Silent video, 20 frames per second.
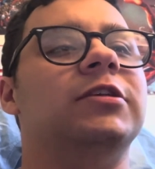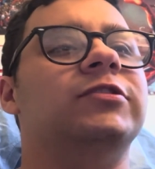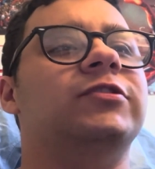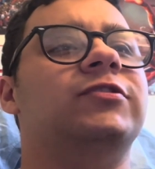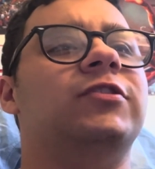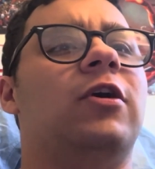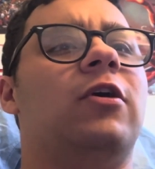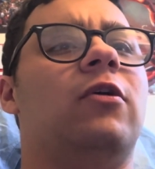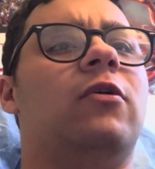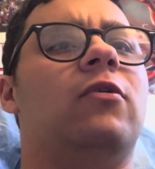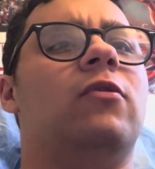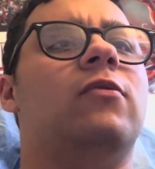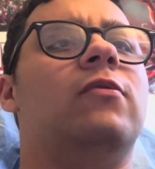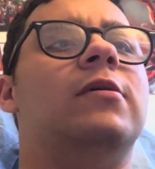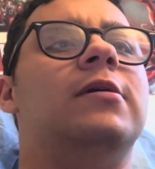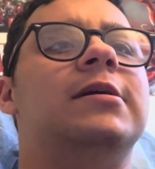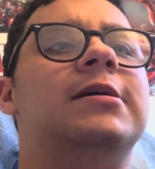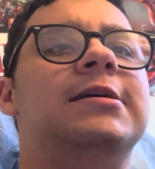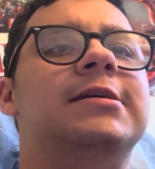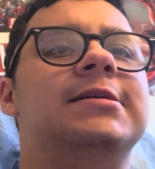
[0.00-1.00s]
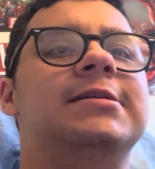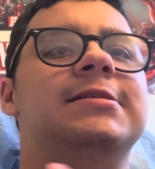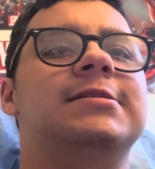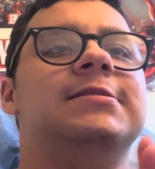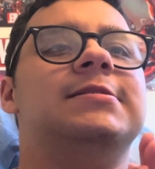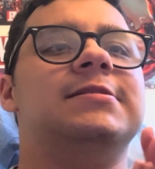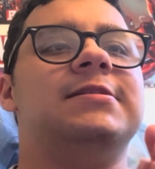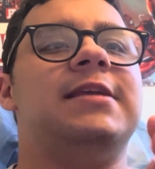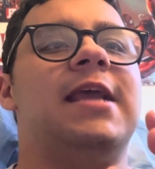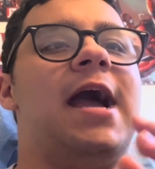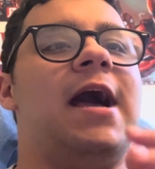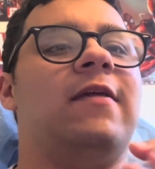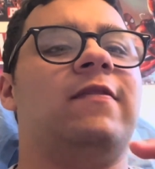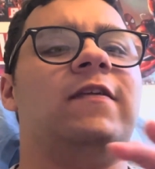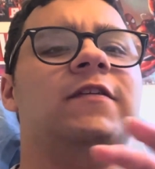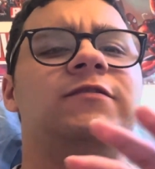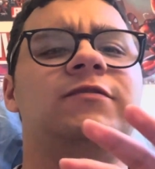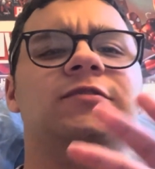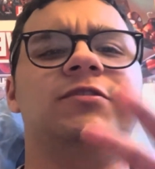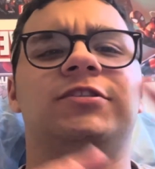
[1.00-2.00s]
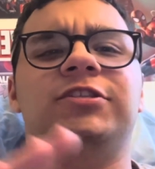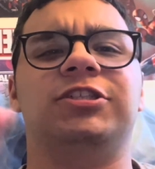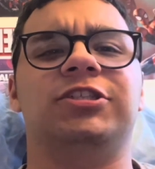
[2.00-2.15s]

So, yeah, this was